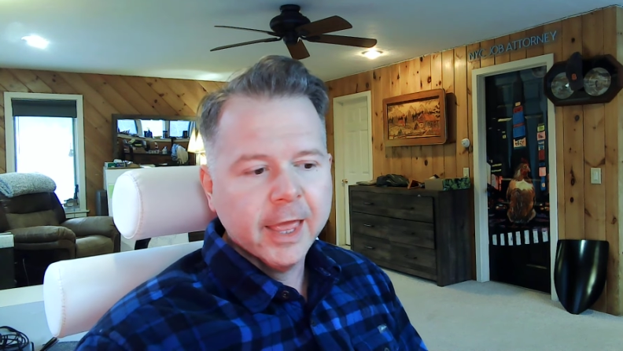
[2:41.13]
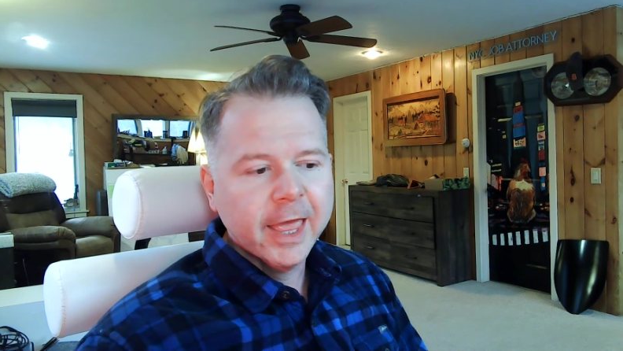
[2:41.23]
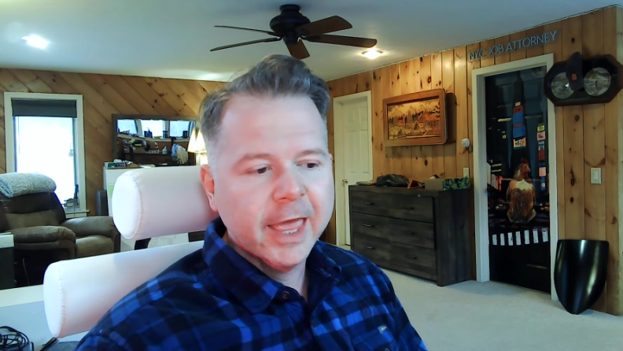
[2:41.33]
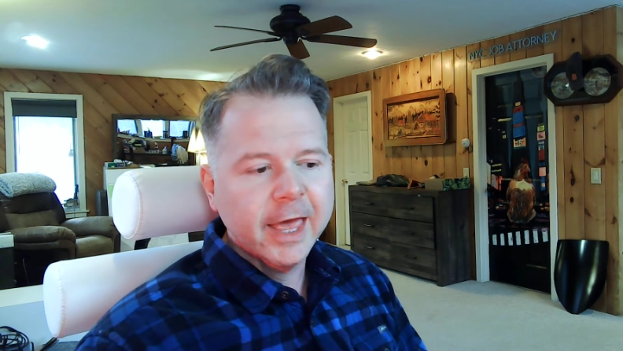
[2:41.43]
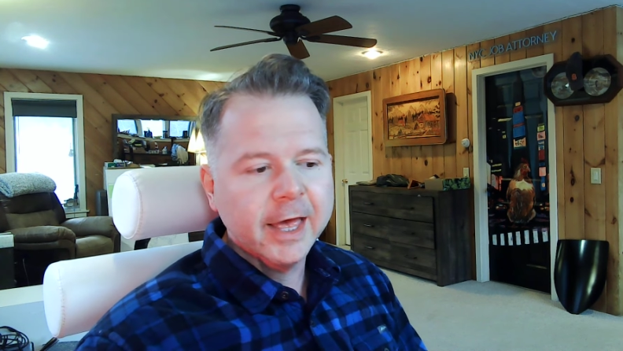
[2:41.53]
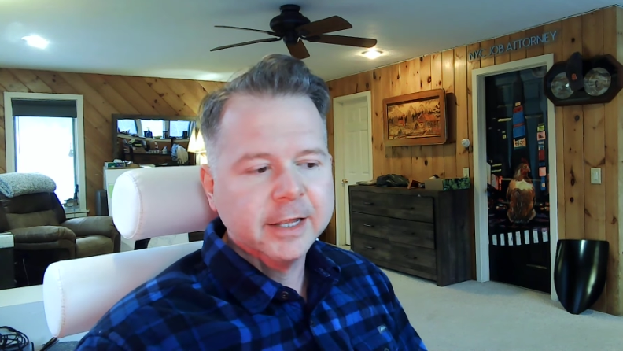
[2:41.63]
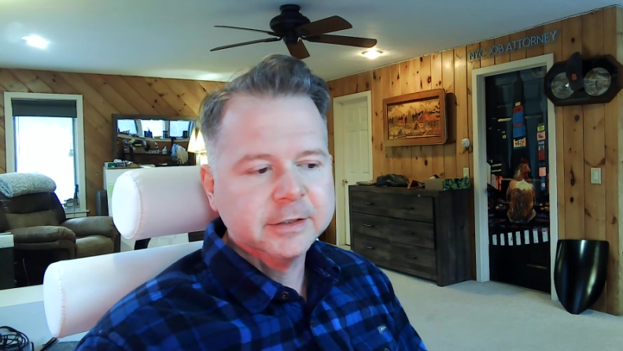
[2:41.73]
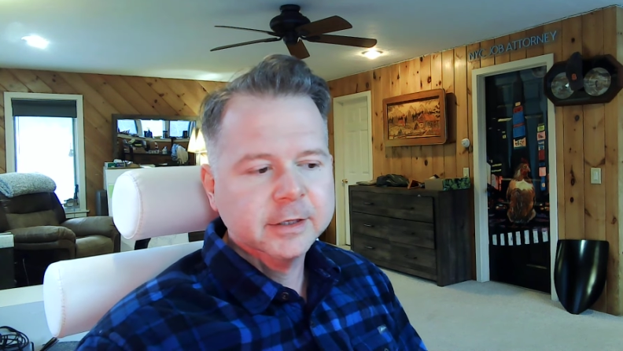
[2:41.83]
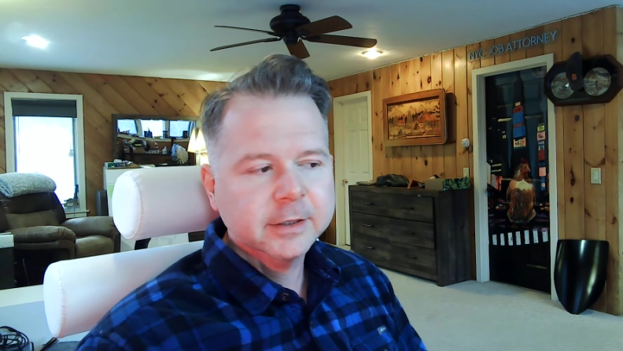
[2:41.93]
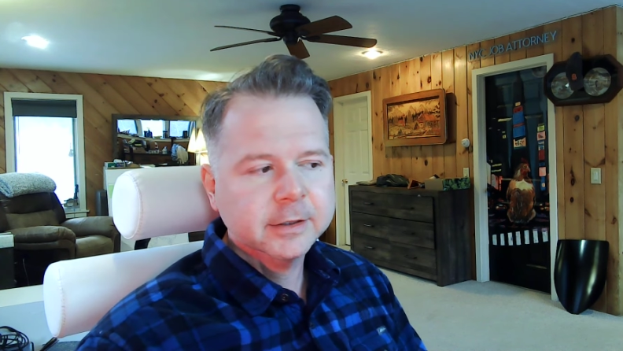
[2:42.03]

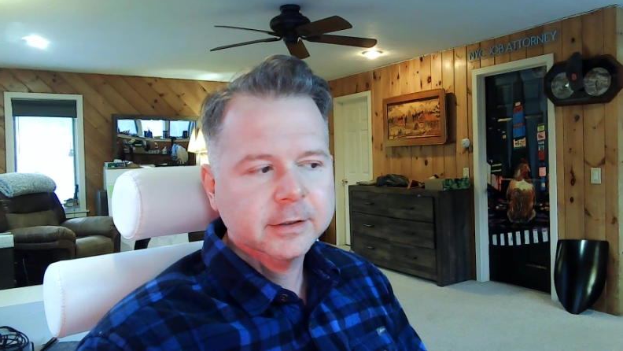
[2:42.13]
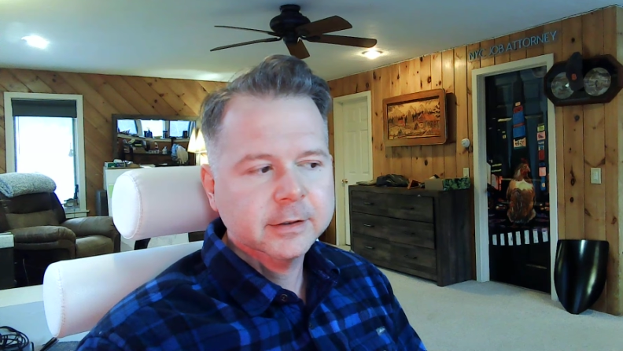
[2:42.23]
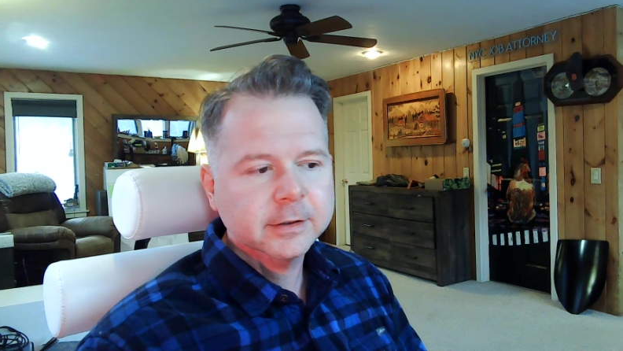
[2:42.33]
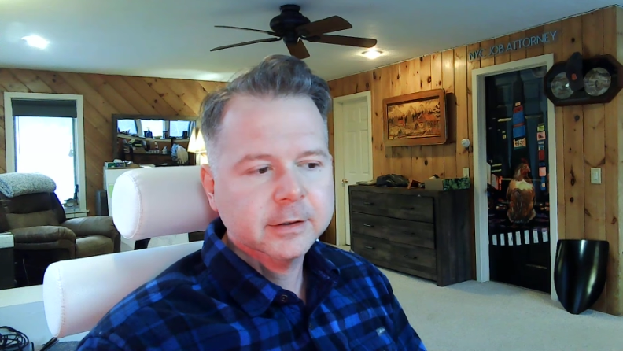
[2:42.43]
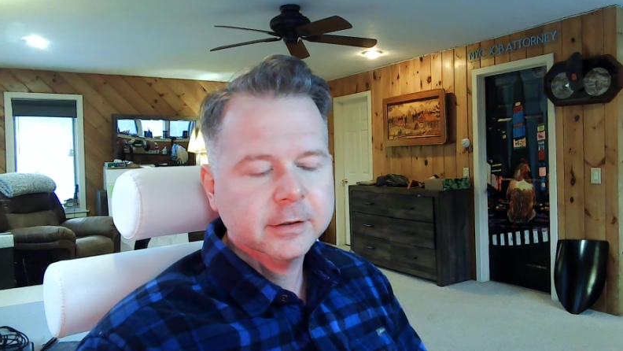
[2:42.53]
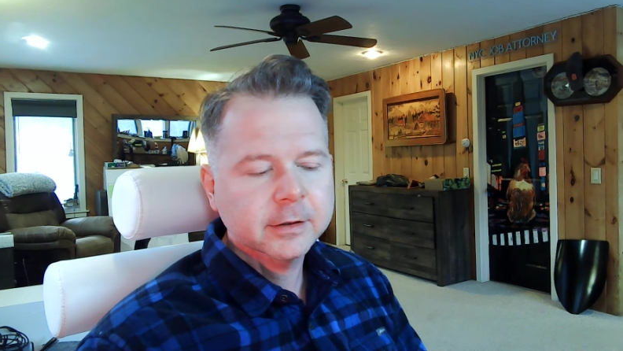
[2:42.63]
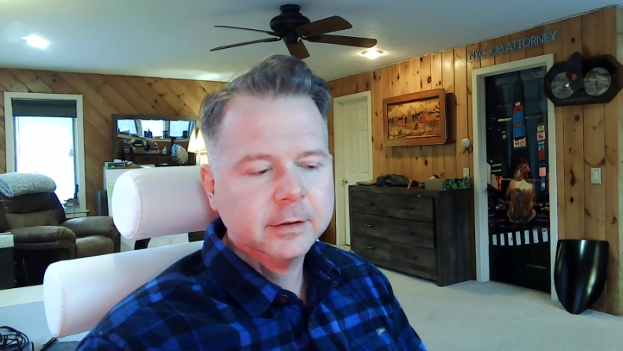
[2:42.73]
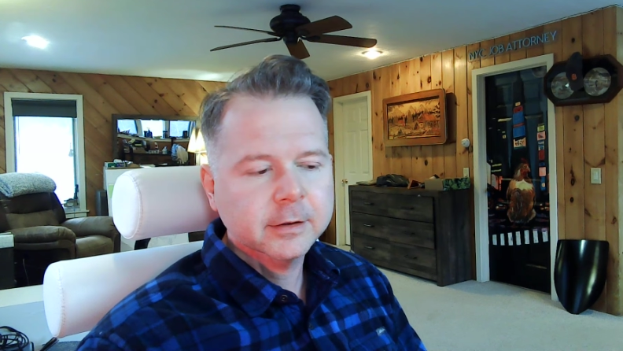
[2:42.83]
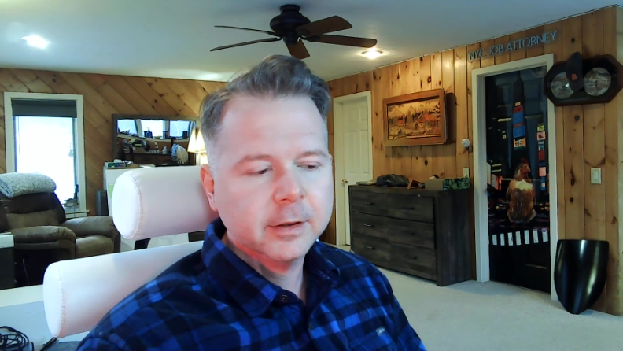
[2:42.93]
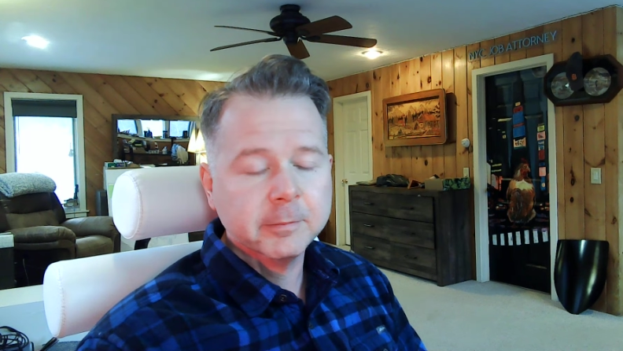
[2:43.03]
And
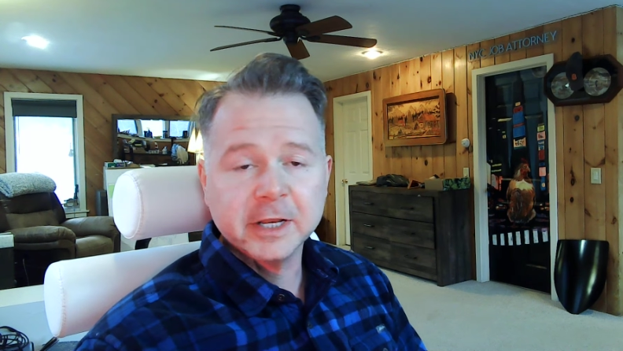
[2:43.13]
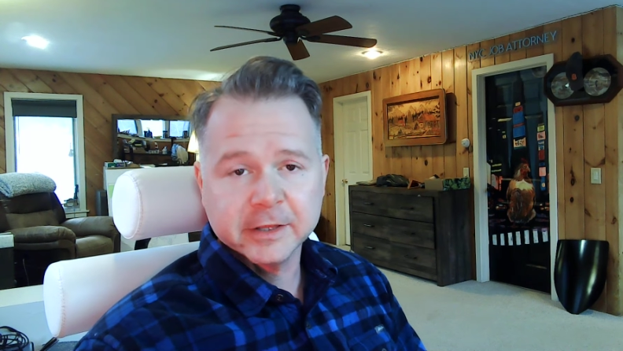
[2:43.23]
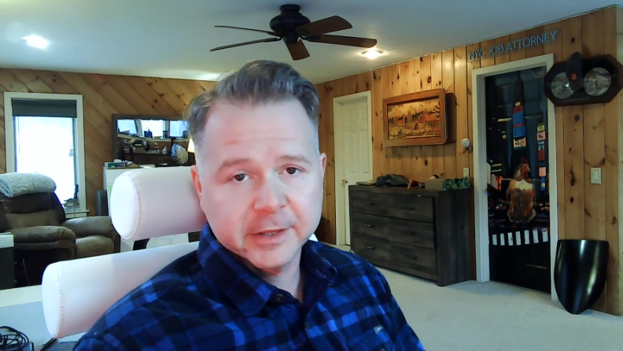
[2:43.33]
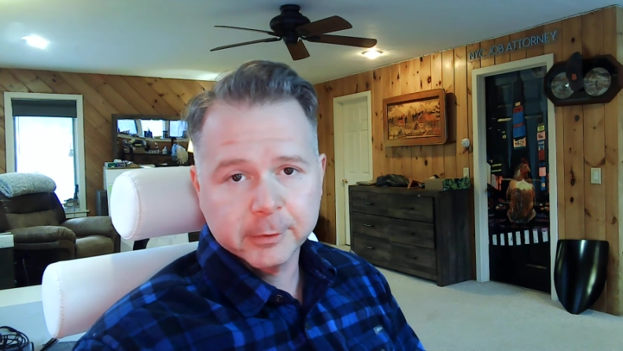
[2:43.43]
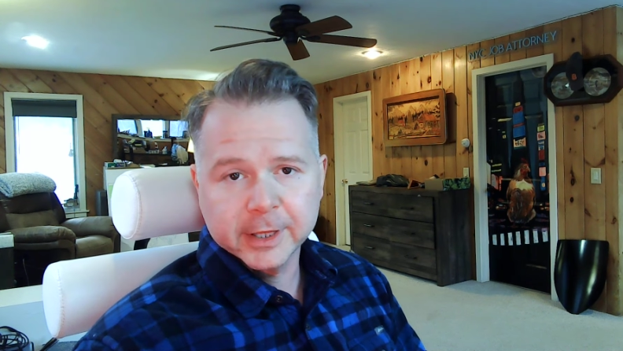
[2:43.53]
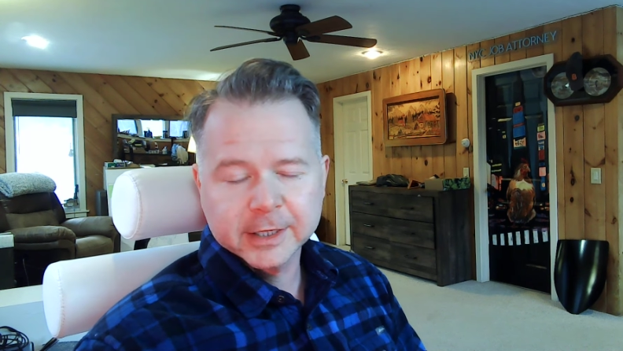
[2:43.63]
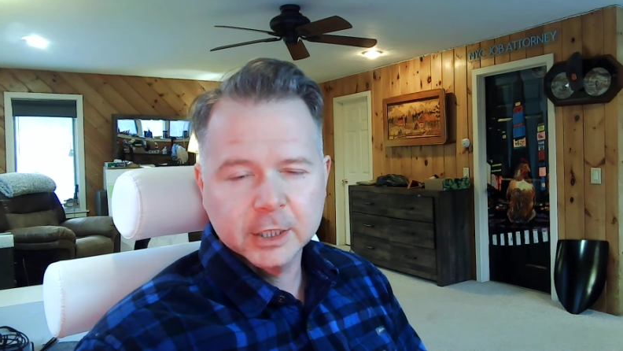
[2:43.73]
immediately they were like,